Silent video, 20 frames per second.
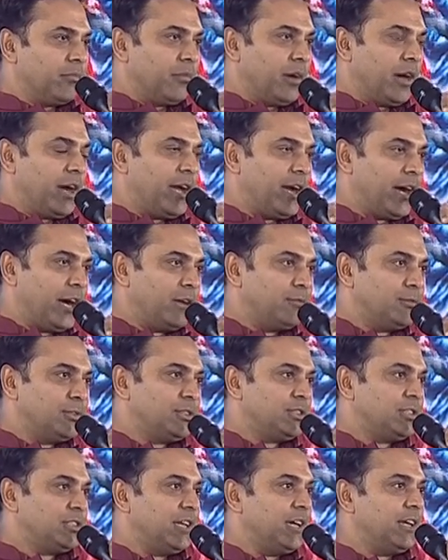I, I
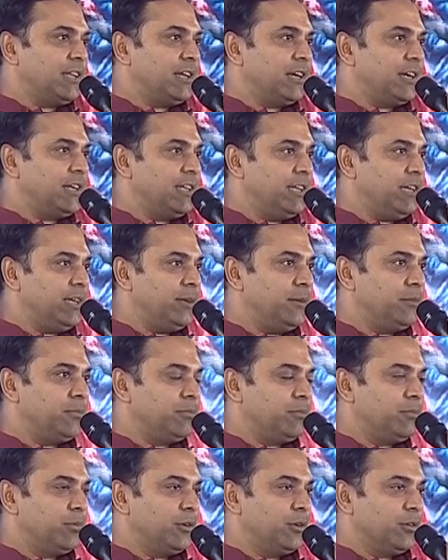would say that the,
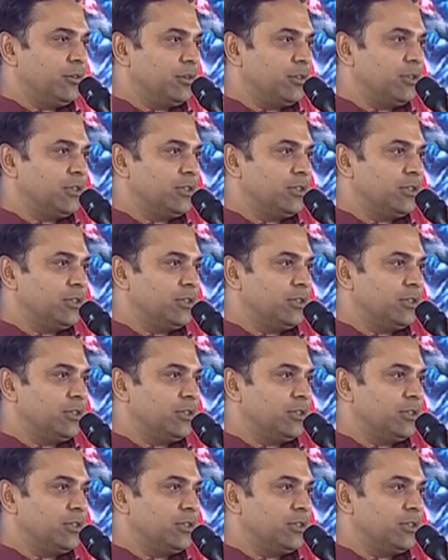you know, the,